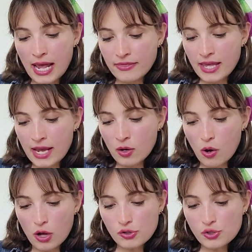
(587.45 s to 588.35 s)
And then
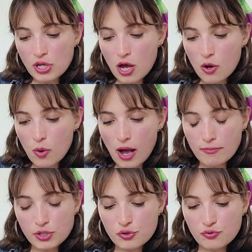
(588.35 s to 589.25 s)
also,
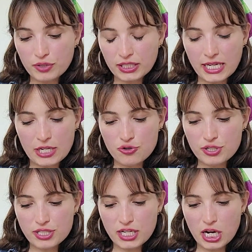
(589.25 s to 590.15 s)
I'm just really
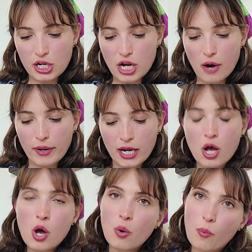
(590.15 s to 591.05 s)
interested in knowing
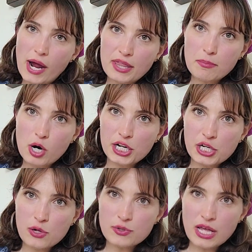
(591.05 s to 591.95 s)
why the party
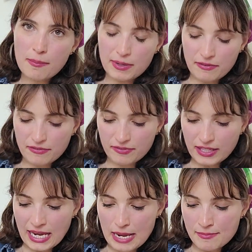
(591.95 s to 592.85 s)
goes up in
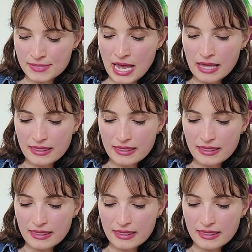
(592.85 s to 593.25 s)
flames.